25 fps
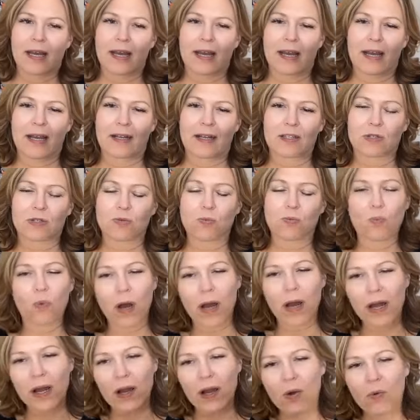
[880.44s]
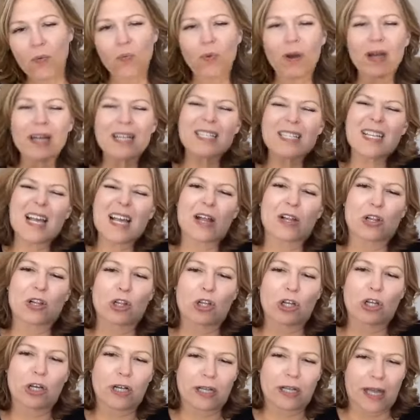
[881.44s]
and what what does that
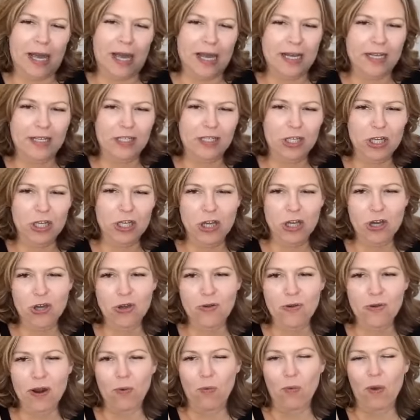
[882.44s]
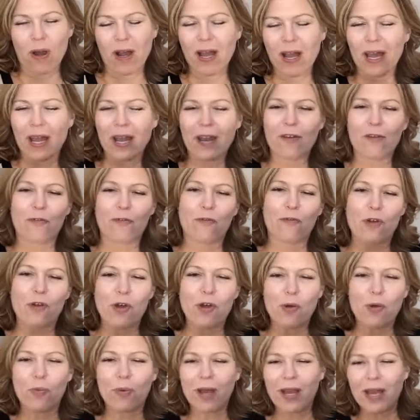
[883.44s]
look like to you and what kind of
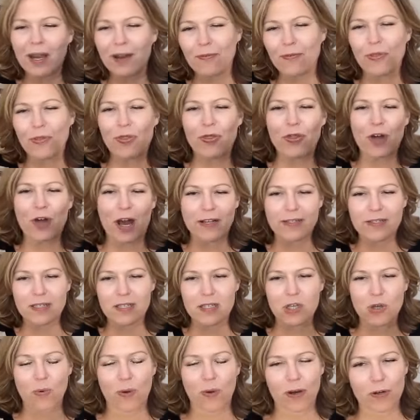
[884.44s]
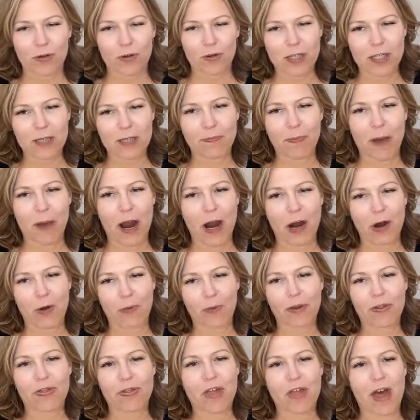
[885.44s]
what kind of thoughts do you want to
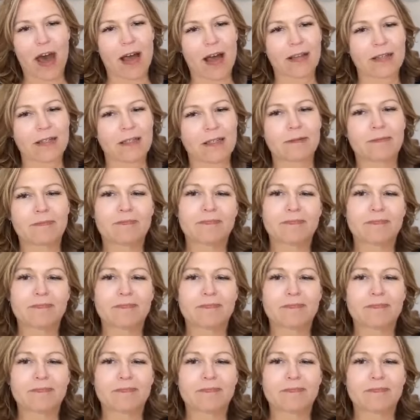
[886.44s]
inspire with that